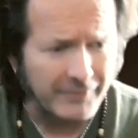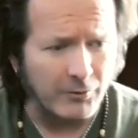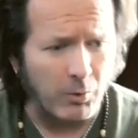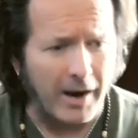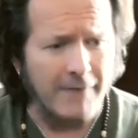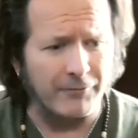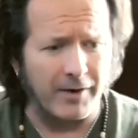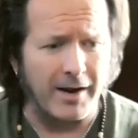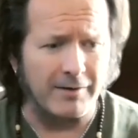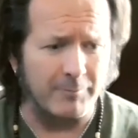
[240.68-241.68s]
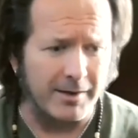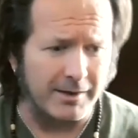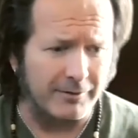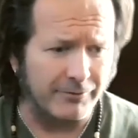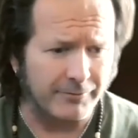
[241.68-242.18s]
has a wide variety of
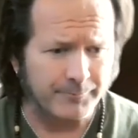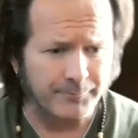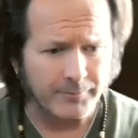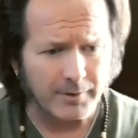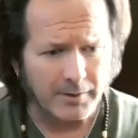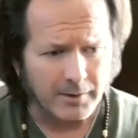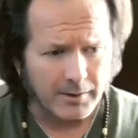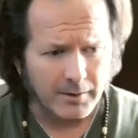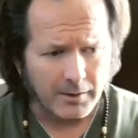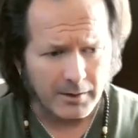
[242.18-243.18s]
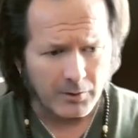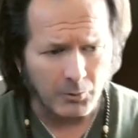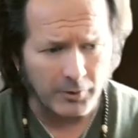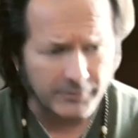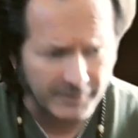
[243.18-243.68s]
meanings.
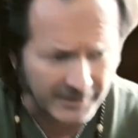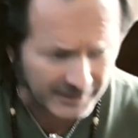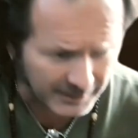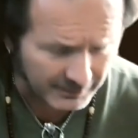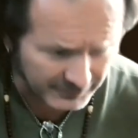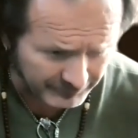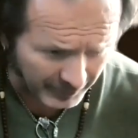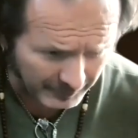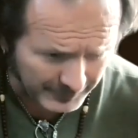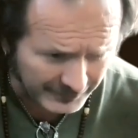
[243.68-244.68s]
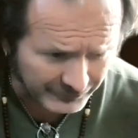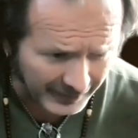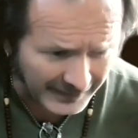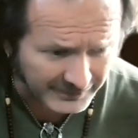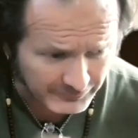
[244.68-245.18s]
The word D, means
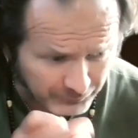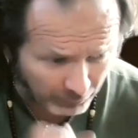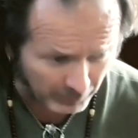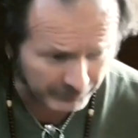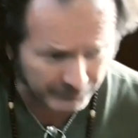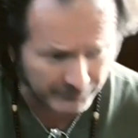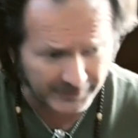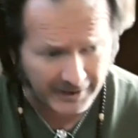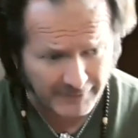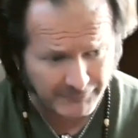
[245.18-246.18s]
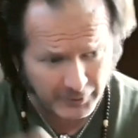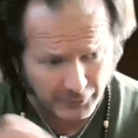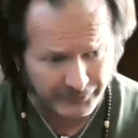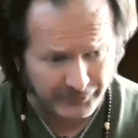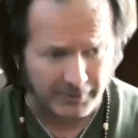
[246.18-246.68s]
a divorce,
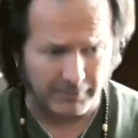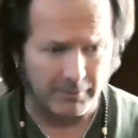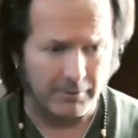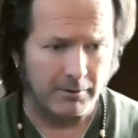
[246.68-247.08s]
D-I-V-O-C,